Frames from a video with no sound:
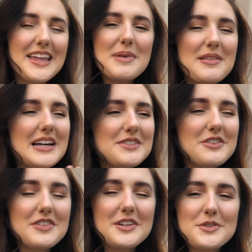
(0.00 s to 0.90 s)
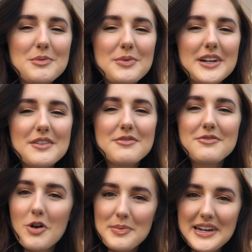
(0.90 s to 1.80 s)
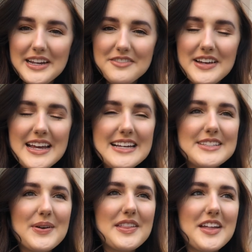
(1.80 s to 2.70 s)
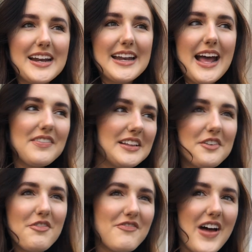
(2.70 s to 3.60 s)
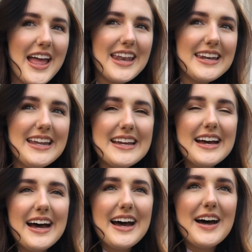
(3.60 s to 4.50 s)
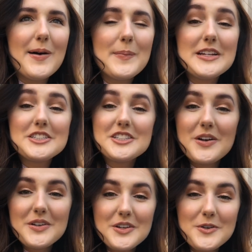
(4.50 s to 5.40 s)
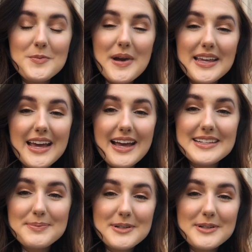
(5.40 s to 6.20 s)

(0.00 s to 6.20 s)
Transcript: My last few videos were pretty informative, so I thought I'd have a little fun um, and show you my cat's